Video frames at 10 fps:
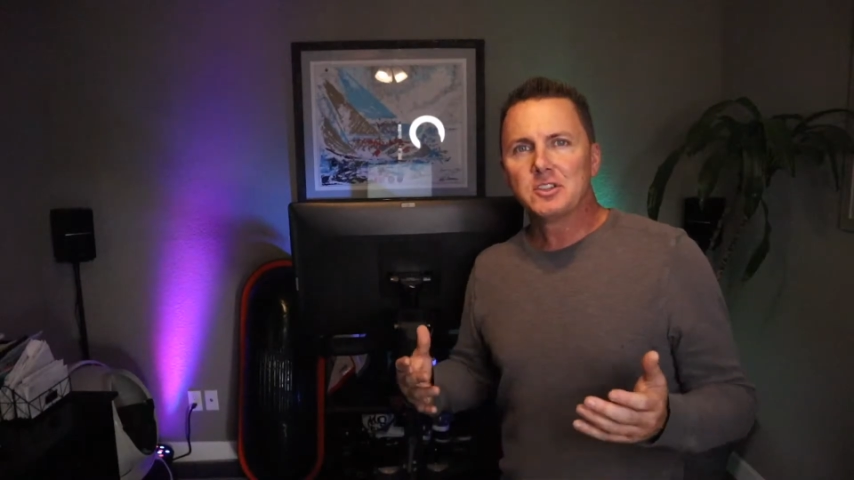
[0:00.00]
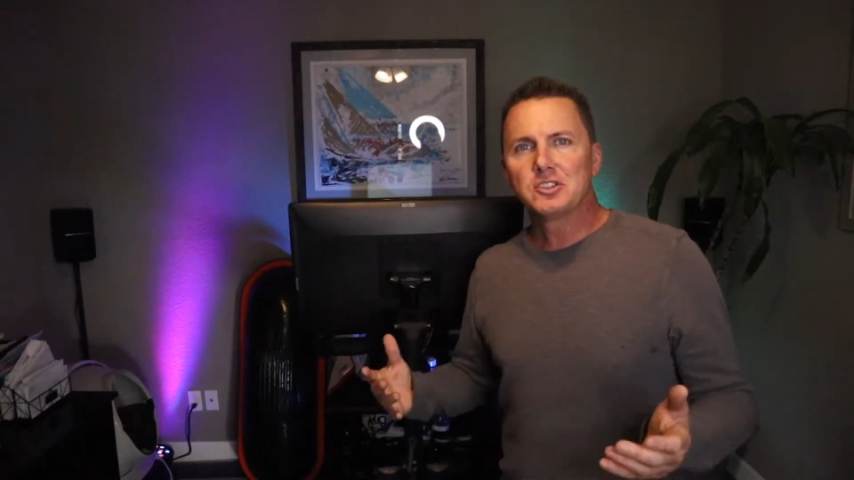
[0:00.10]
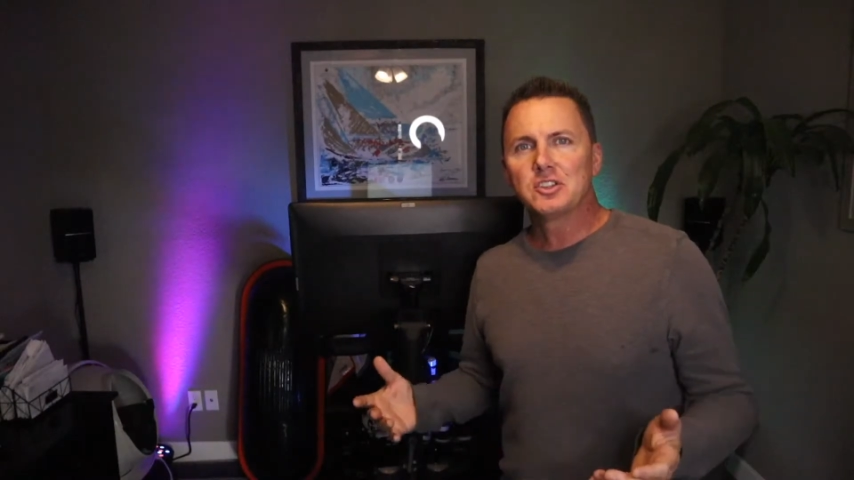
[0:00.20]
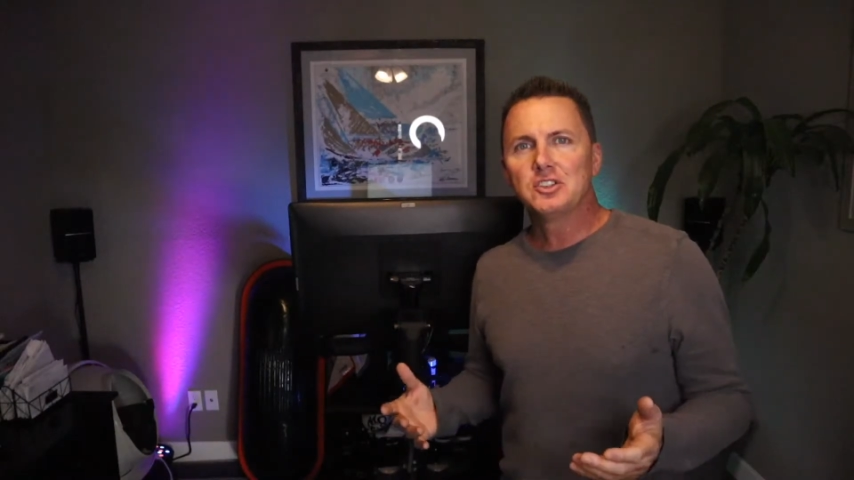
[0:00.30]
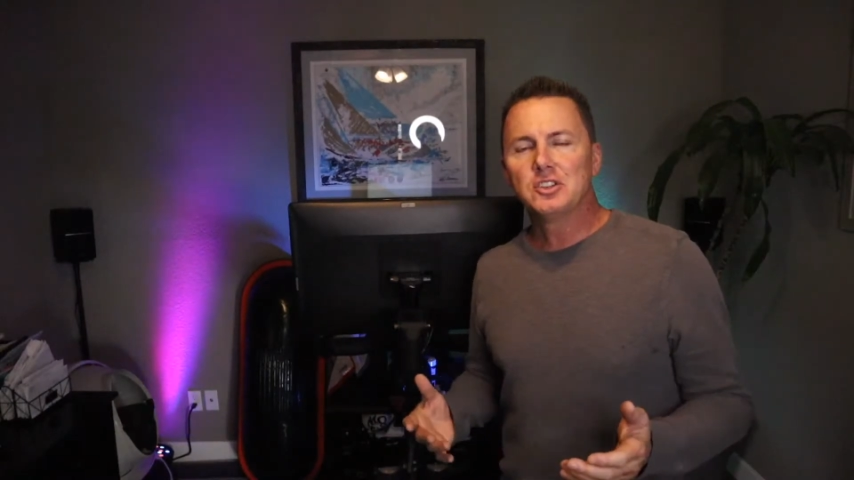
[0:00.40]
you
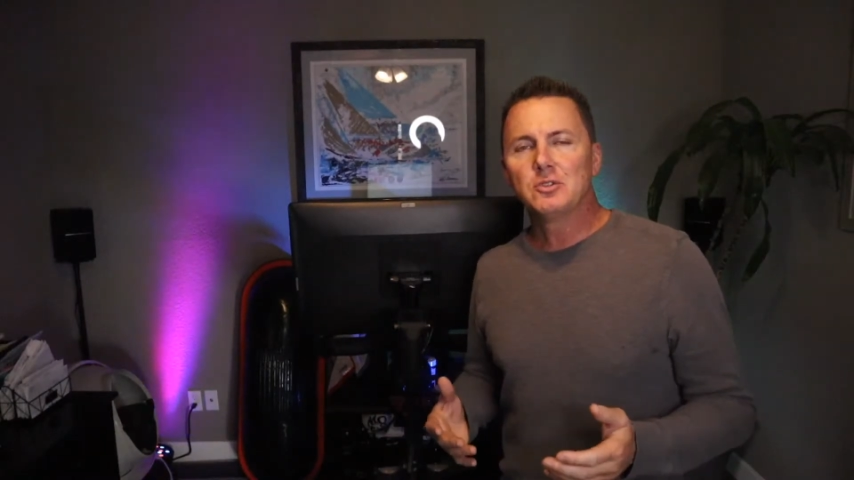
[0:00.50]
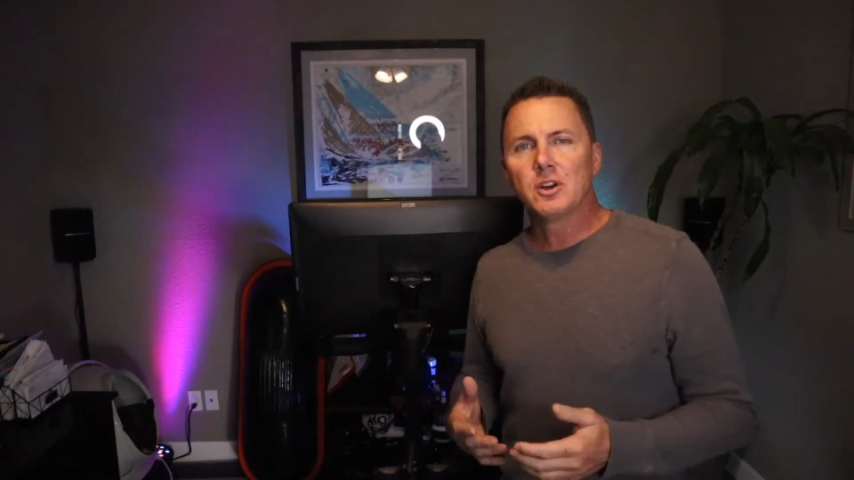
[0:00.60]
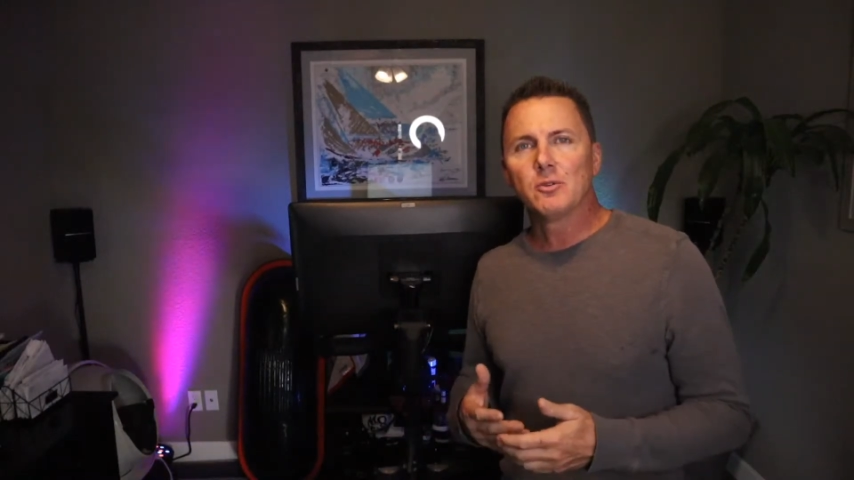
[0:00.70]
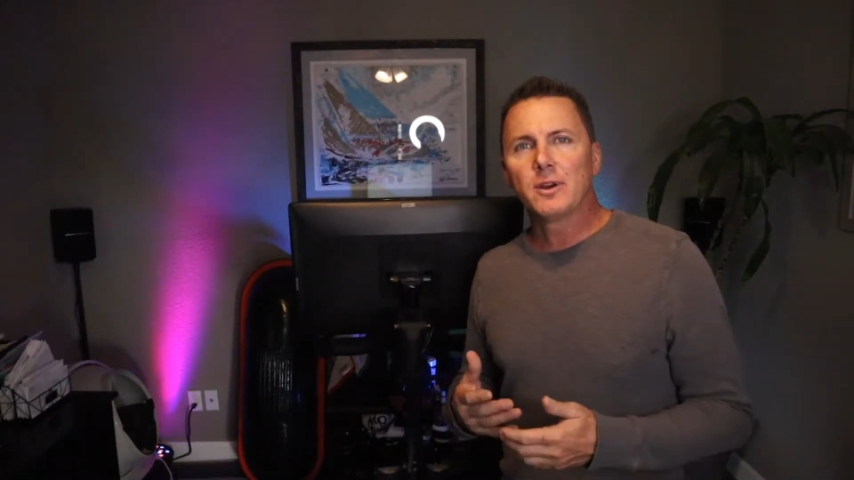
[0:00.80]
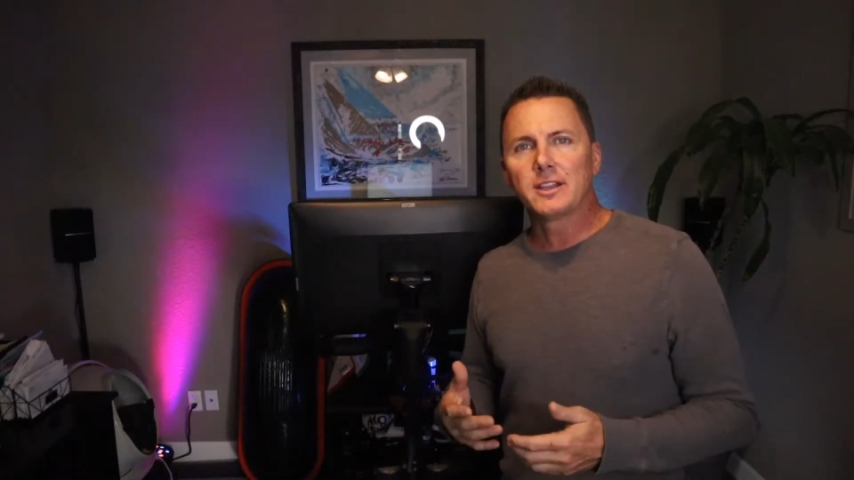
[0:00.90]
should do on
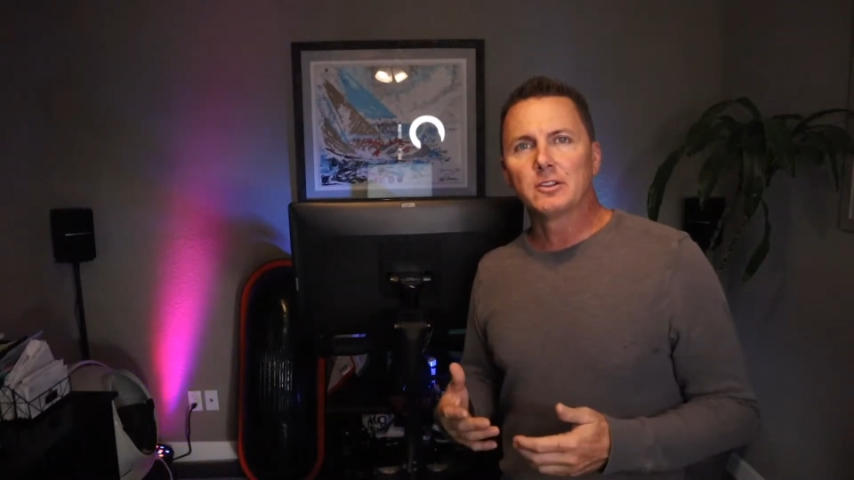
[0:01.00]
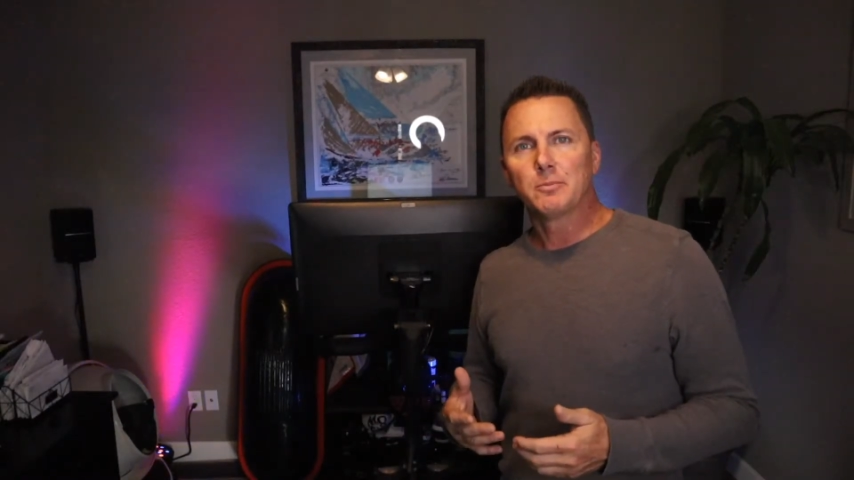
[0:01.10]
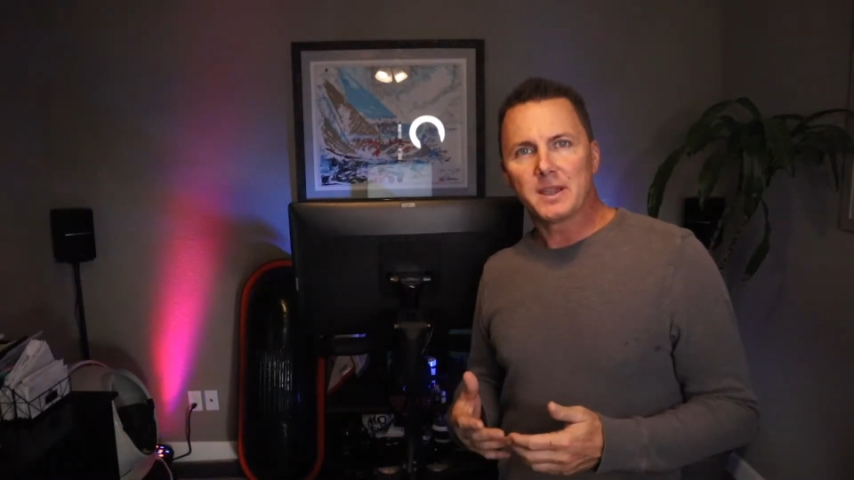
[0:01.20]
a regular